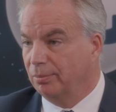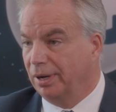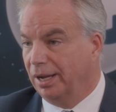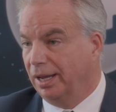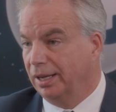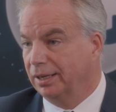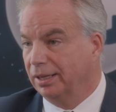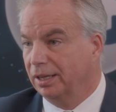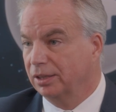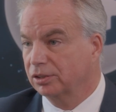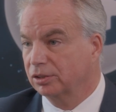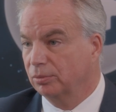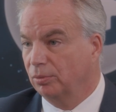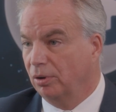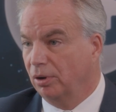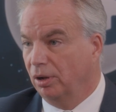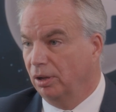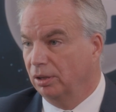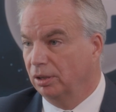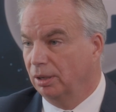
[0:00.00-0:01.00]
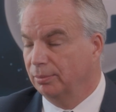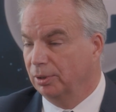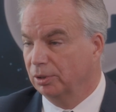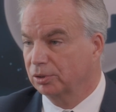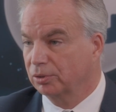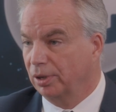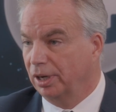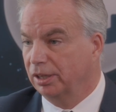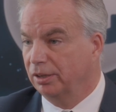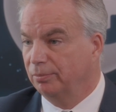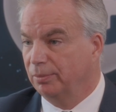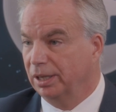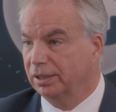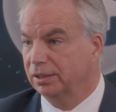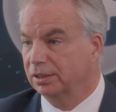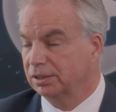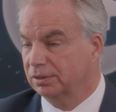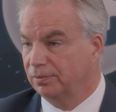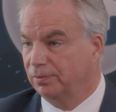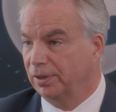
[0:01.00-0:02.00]
my head against the wall about trying to make
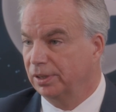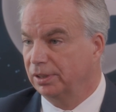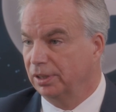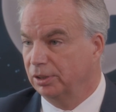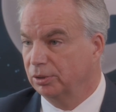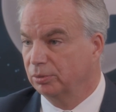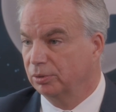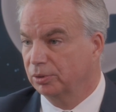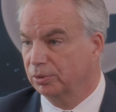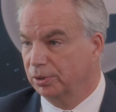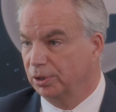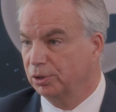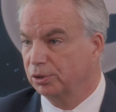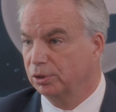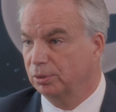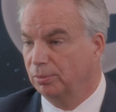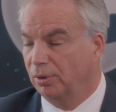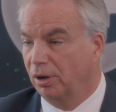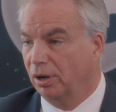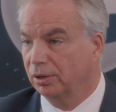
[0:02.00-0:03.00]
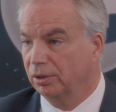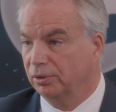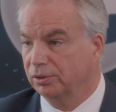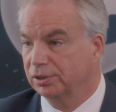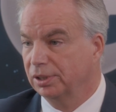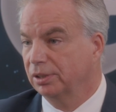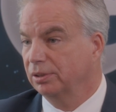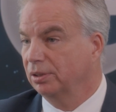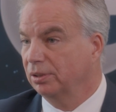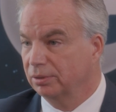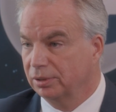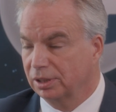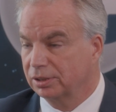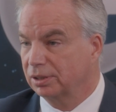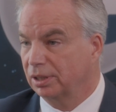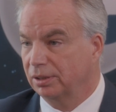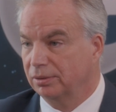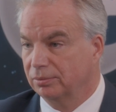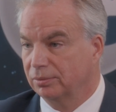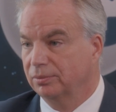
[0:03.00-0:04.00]
this fit into a traditional model, saying
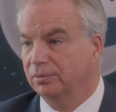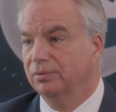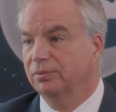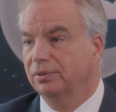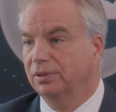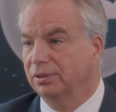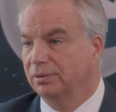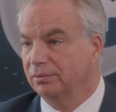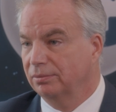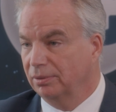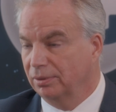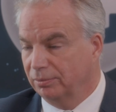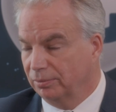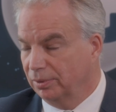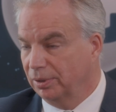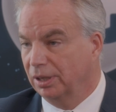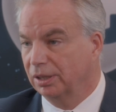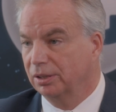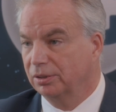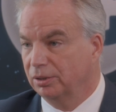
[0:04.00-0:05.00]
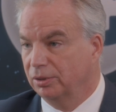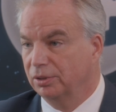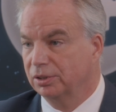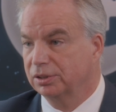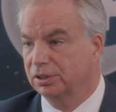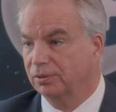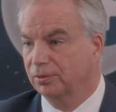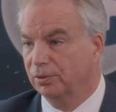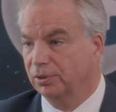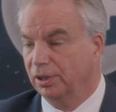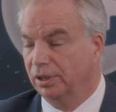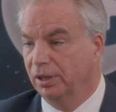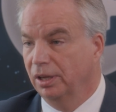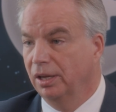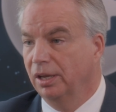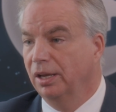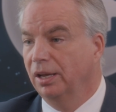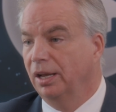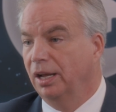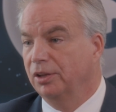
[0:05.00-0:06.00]
that we've got to do this differently.
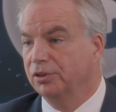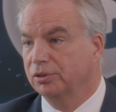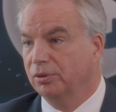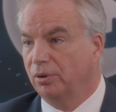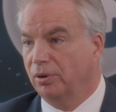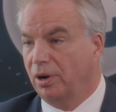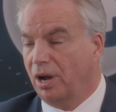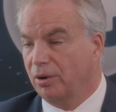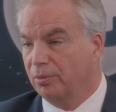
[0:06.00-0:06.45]
And so I